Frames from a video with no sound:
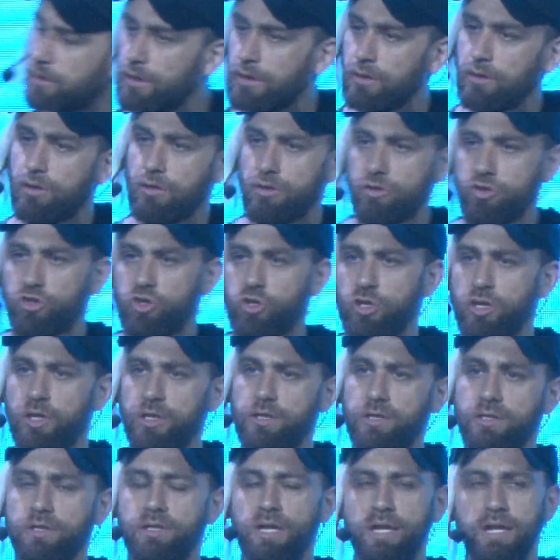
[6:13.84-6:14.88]

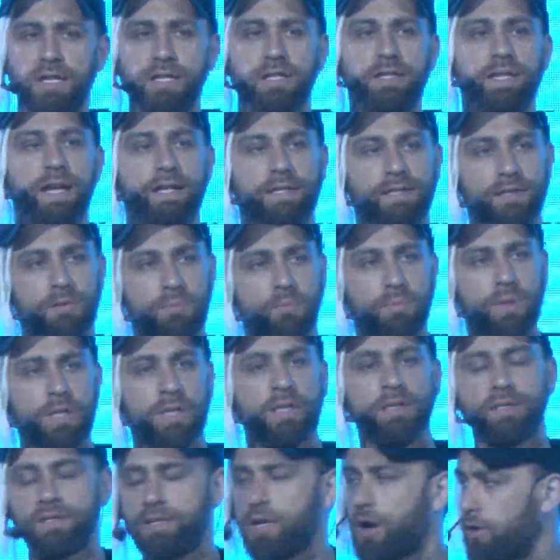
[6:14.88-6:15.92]
And I think that's the
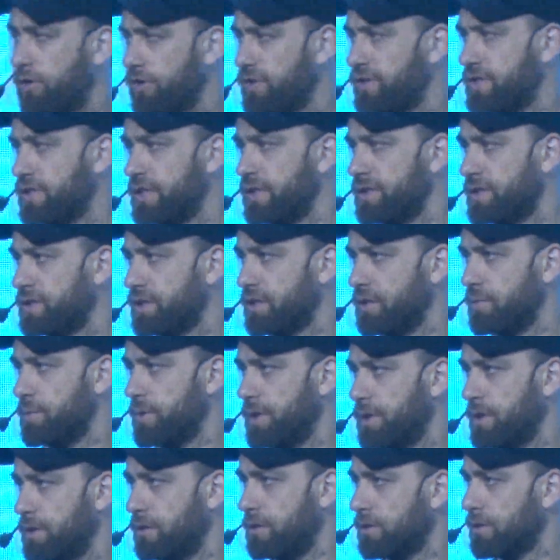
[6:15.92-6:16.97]
biggest currency it's going to
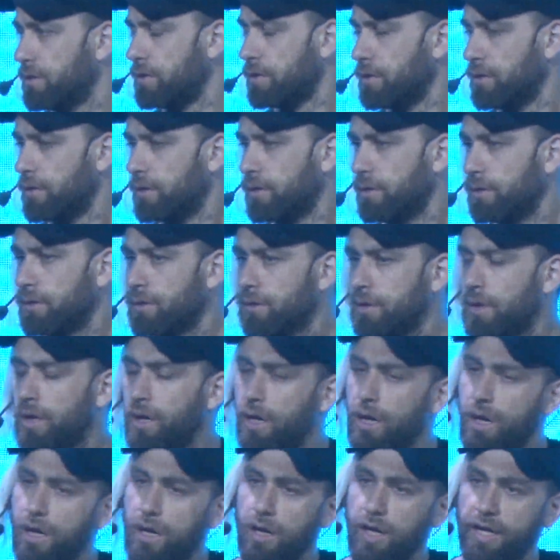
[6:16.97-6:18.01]
be,
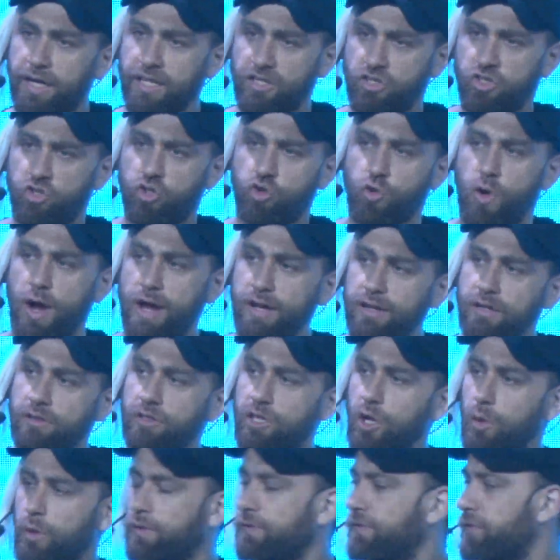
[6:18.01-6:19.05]
I guess, traded
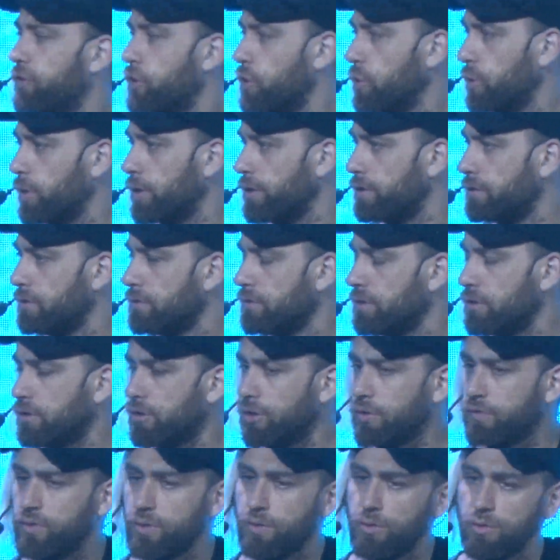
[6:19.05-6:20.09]
going forward. You know,
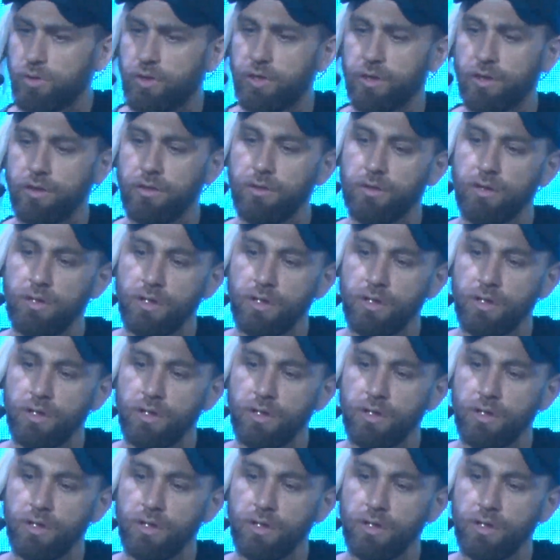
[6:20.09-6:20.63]
if you look at...